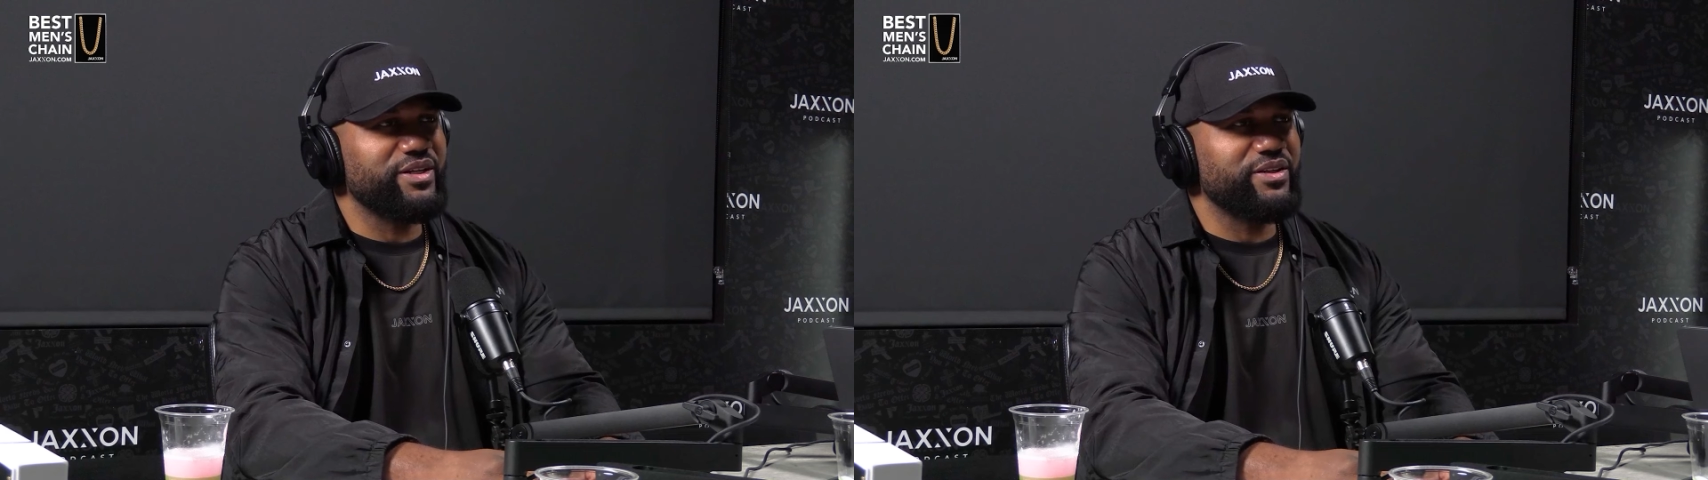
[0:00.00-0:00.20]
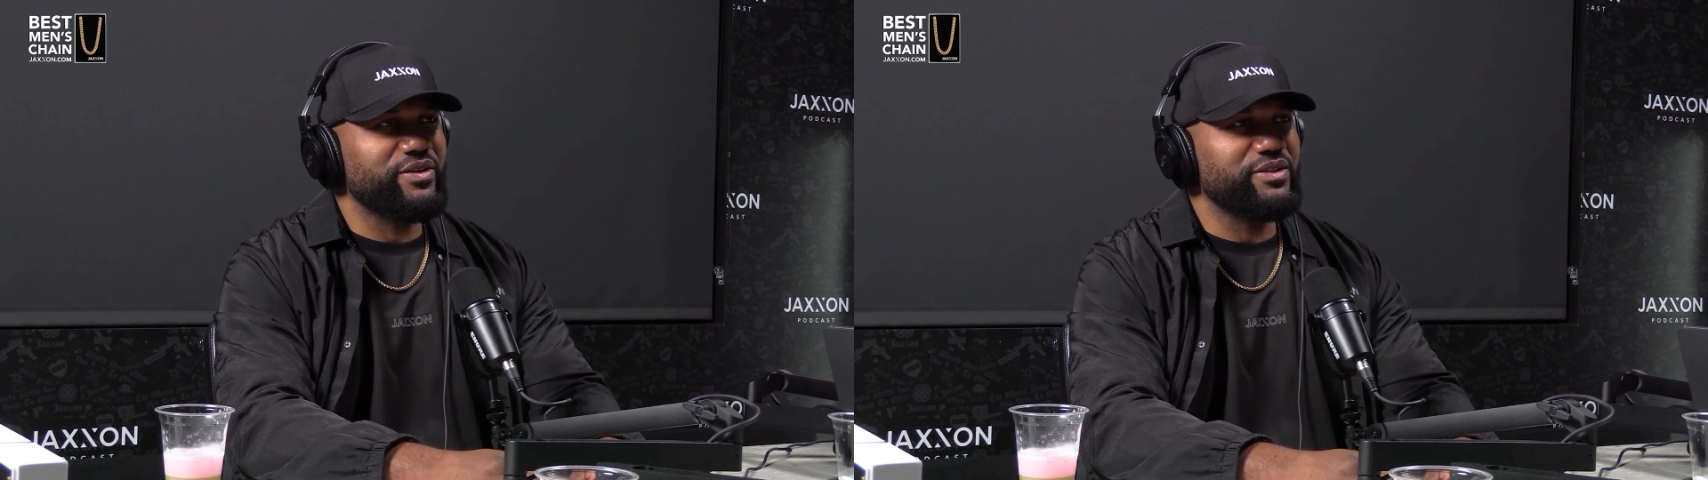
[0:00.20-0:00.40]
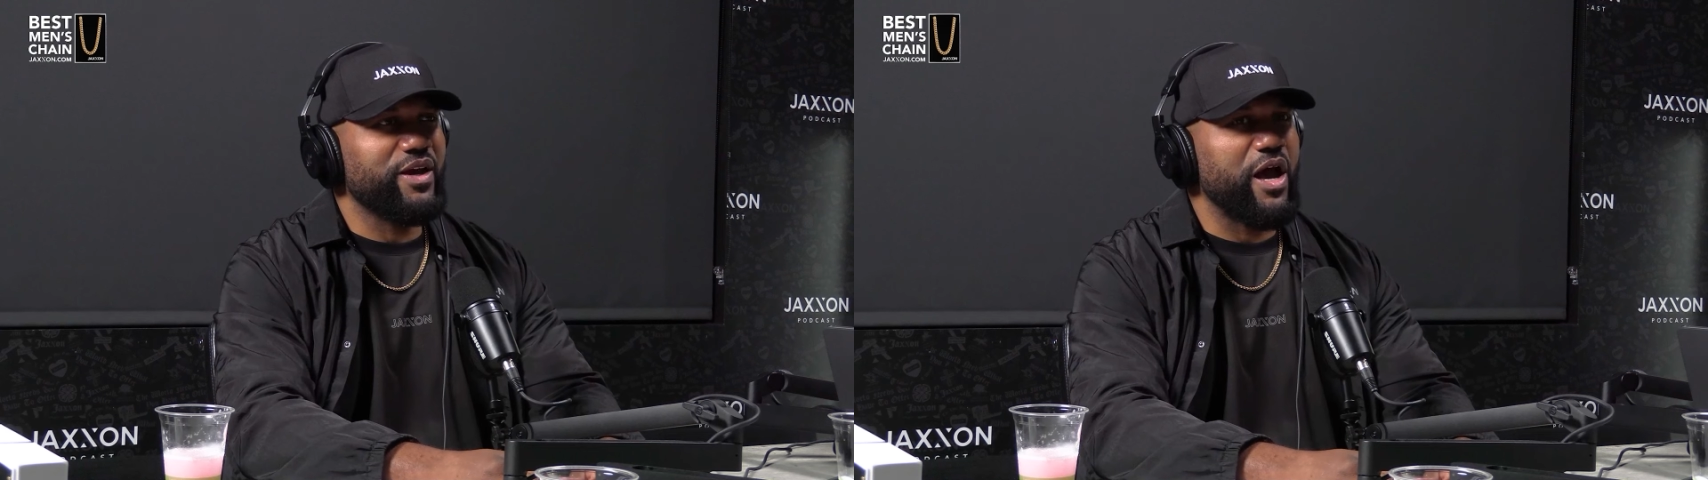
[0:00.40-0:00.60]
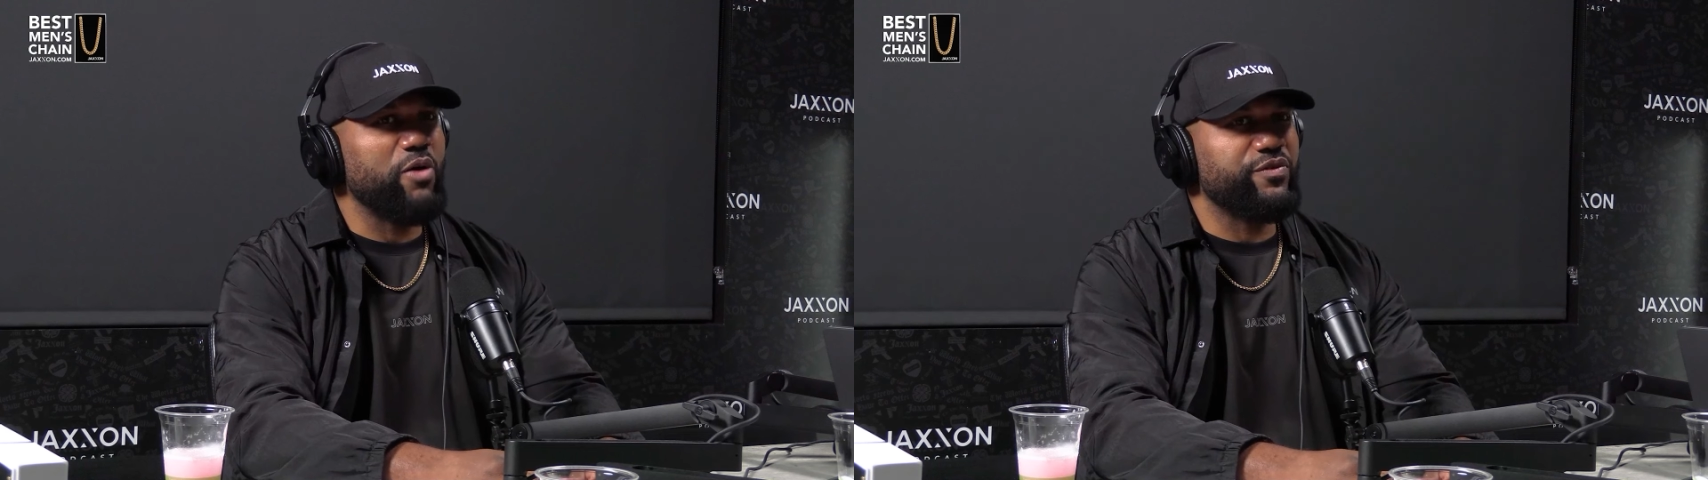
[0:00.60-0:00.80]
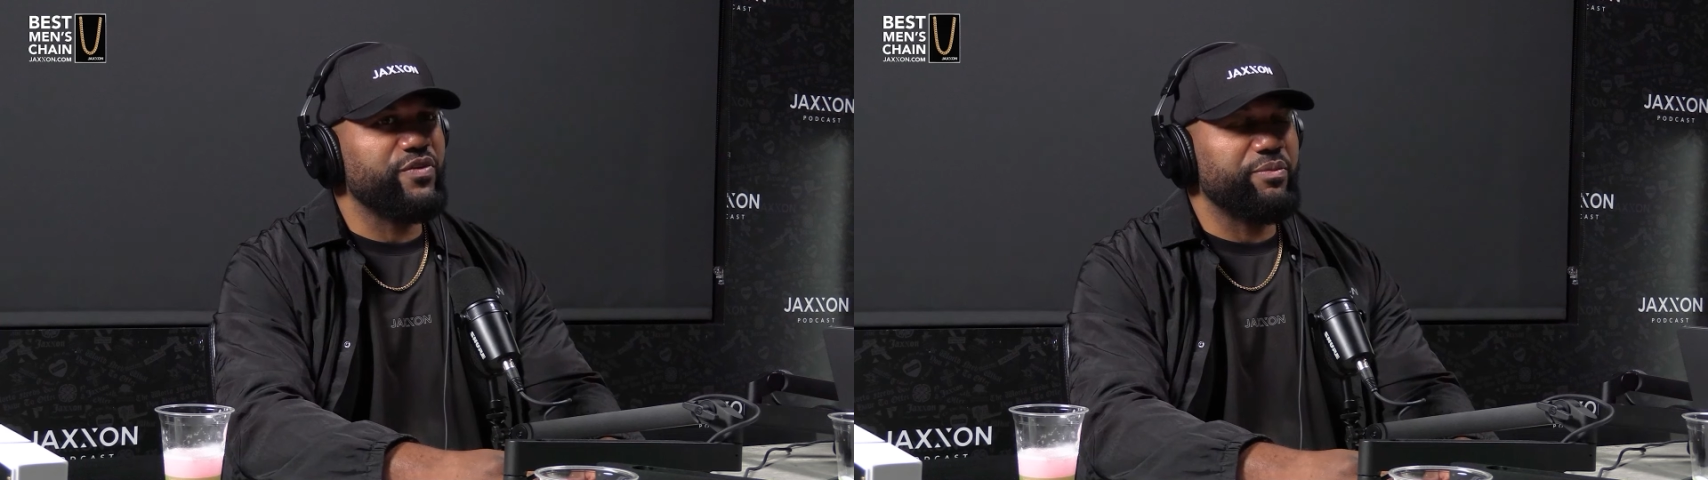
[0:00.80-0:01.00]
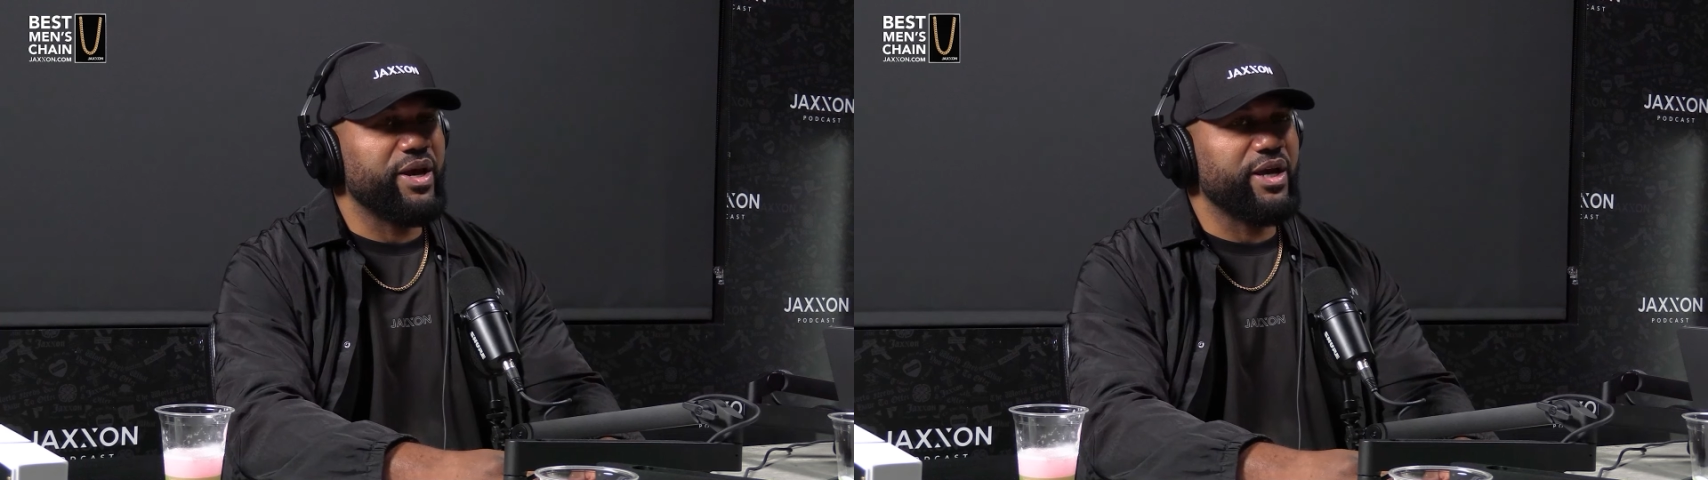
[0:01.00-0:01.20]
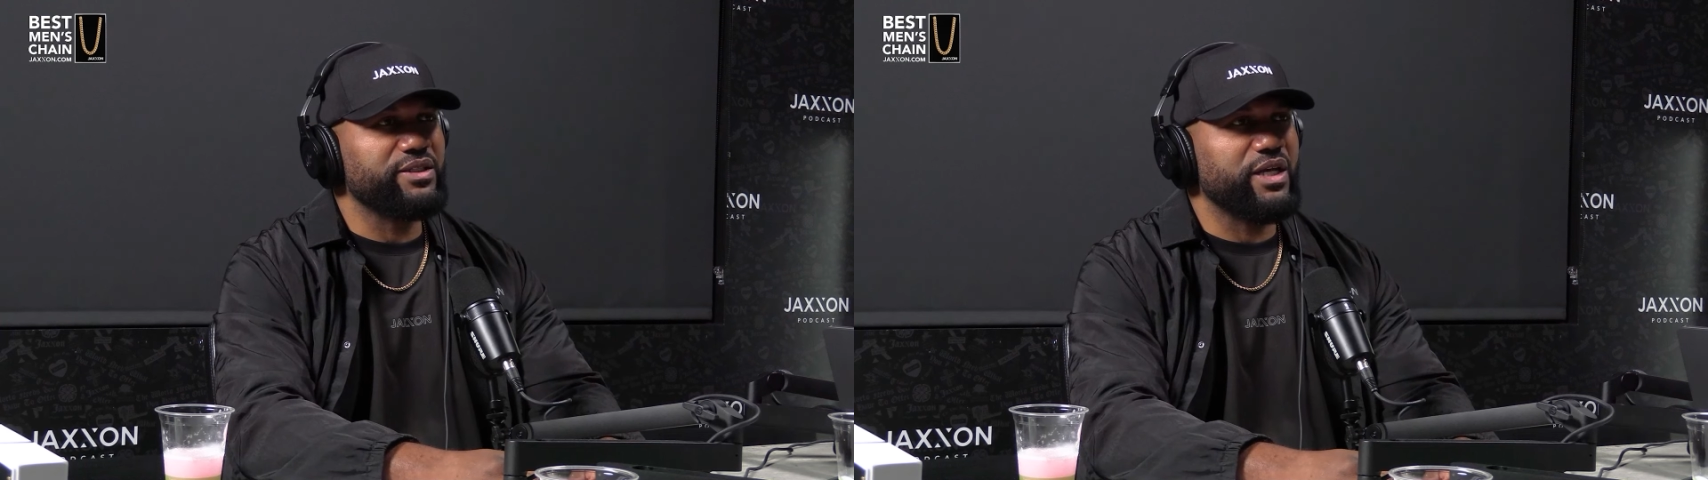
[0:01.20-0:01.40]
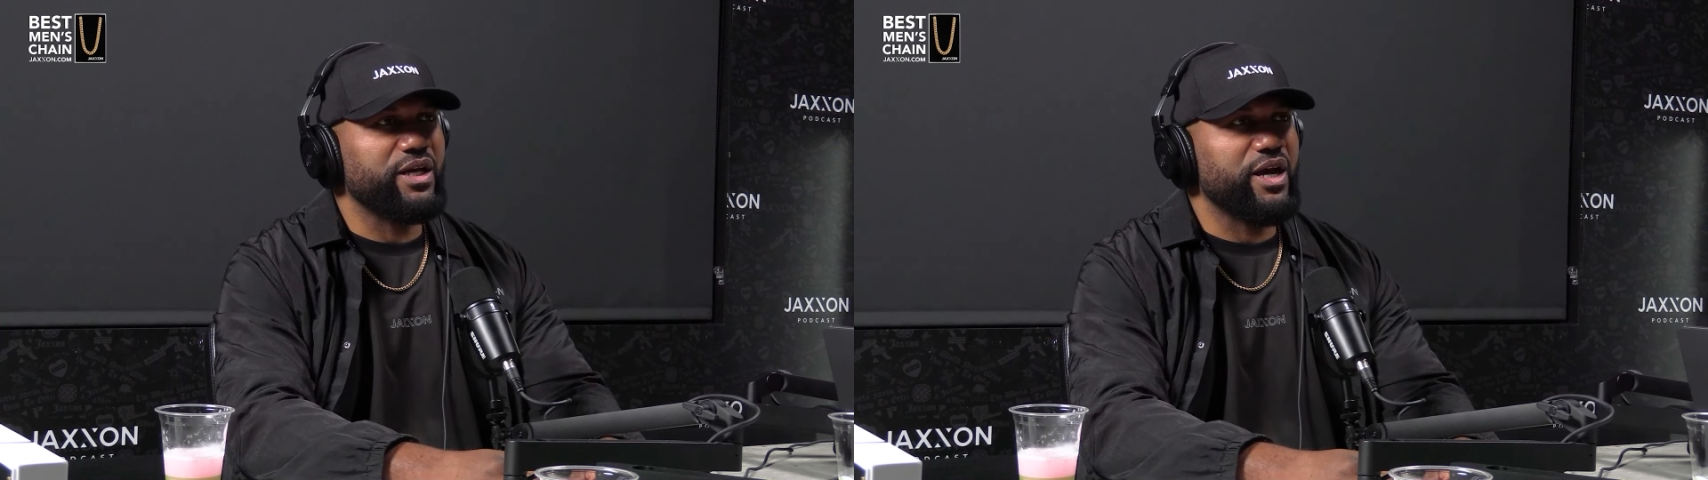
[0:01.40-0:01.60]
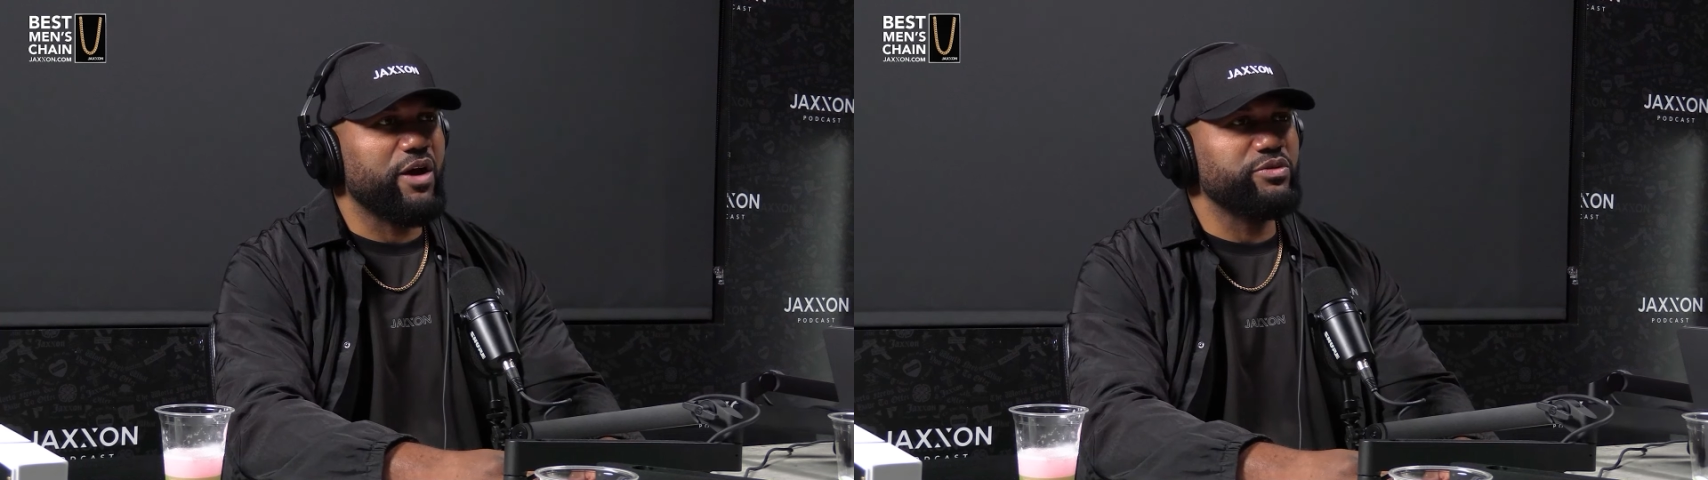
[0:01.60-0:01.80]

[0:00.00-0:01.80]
though, because I, I would have felt bad because I,